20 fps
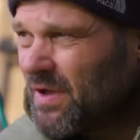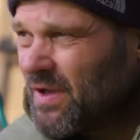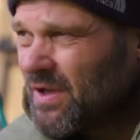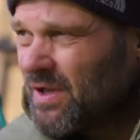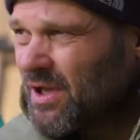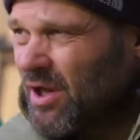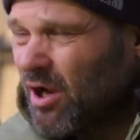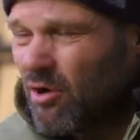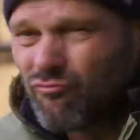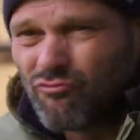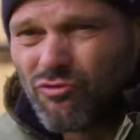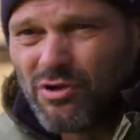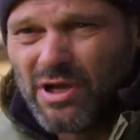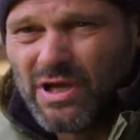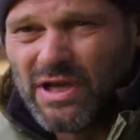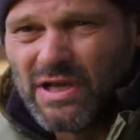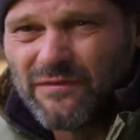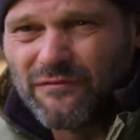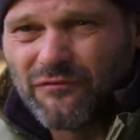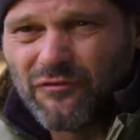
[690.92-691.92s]
you know,
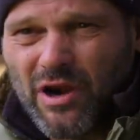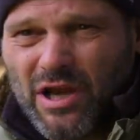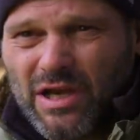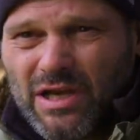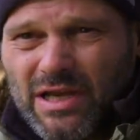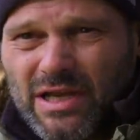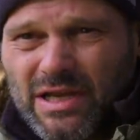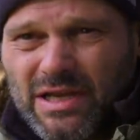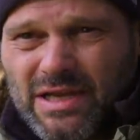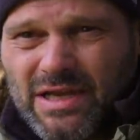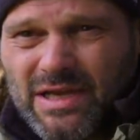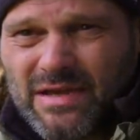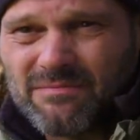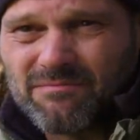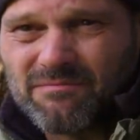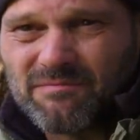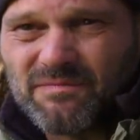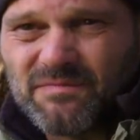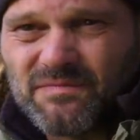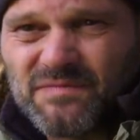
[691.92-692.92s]
really friendly
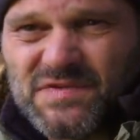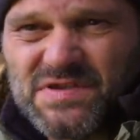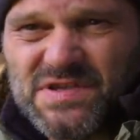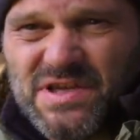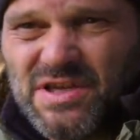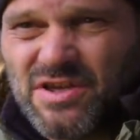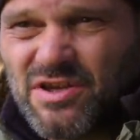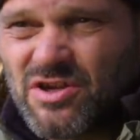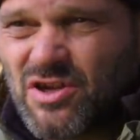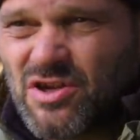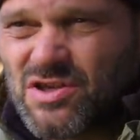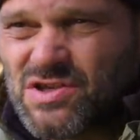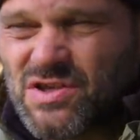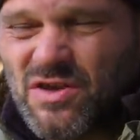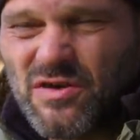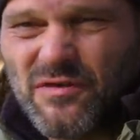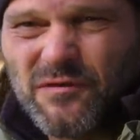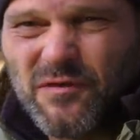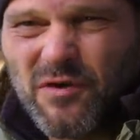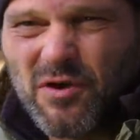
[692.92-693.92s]
syndicates that
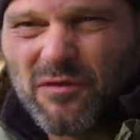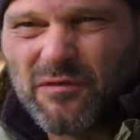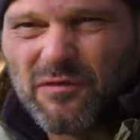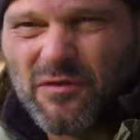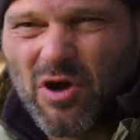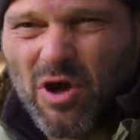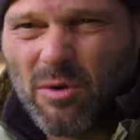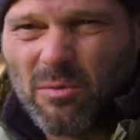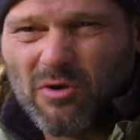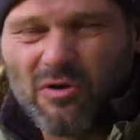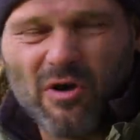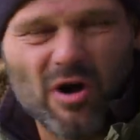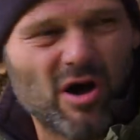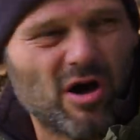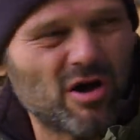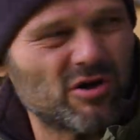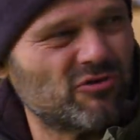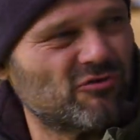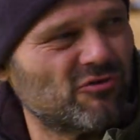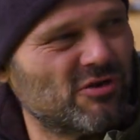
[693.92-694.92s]
are full of
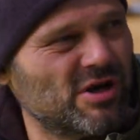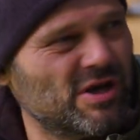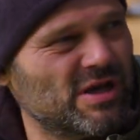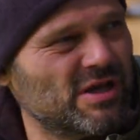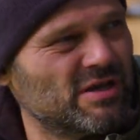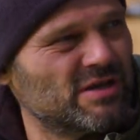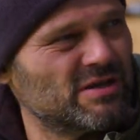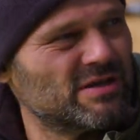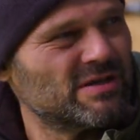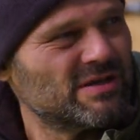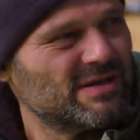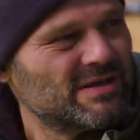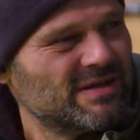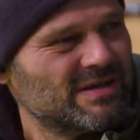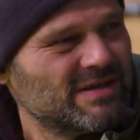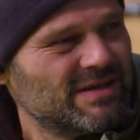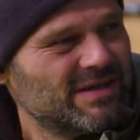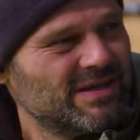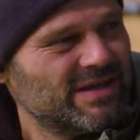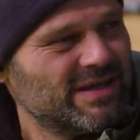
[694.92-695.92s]
camaraderie, and
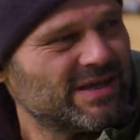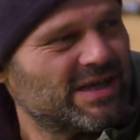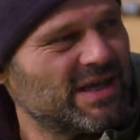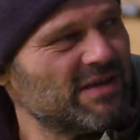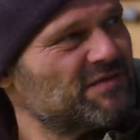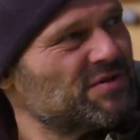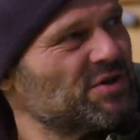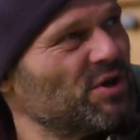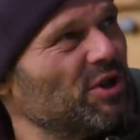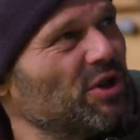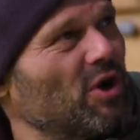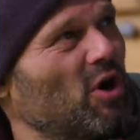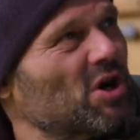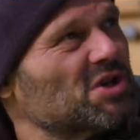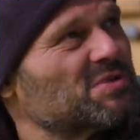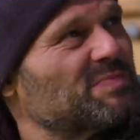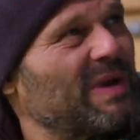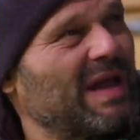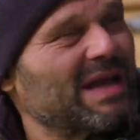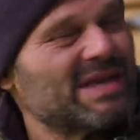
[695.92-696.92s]
it gives you a nice
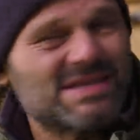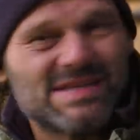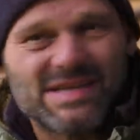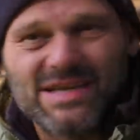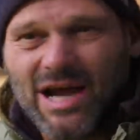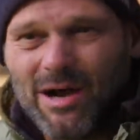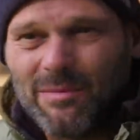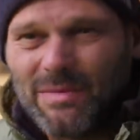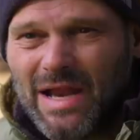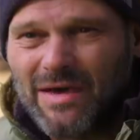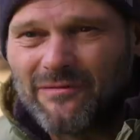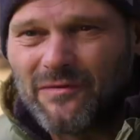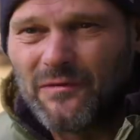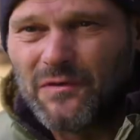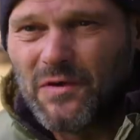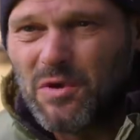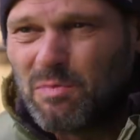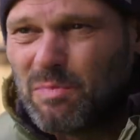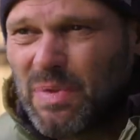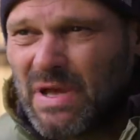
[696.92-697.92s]
place to come and have a
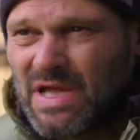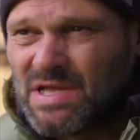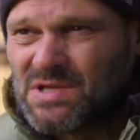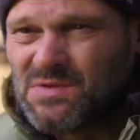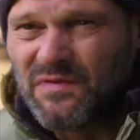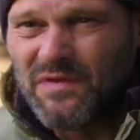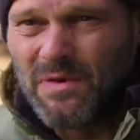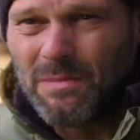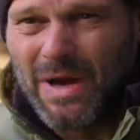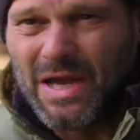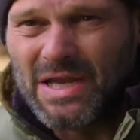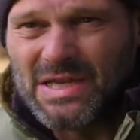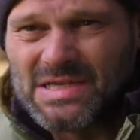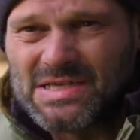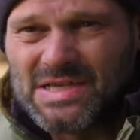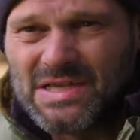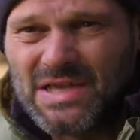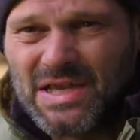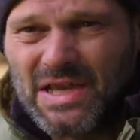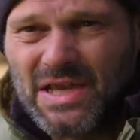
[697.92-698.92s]
few beers with your mates
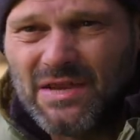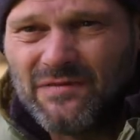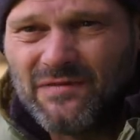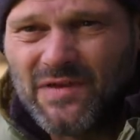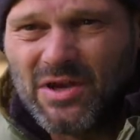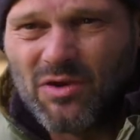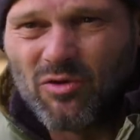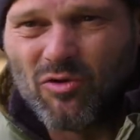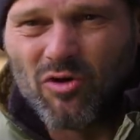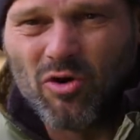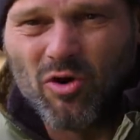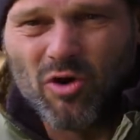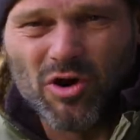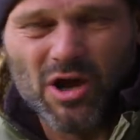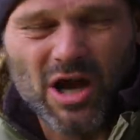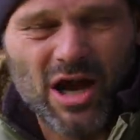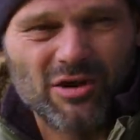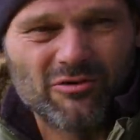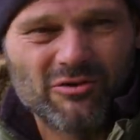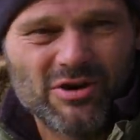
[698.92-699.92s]
in the evening, or a hot
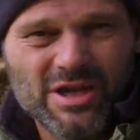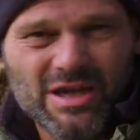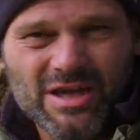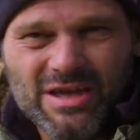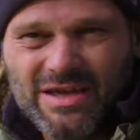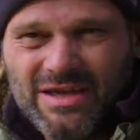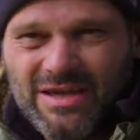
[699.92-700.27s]
curry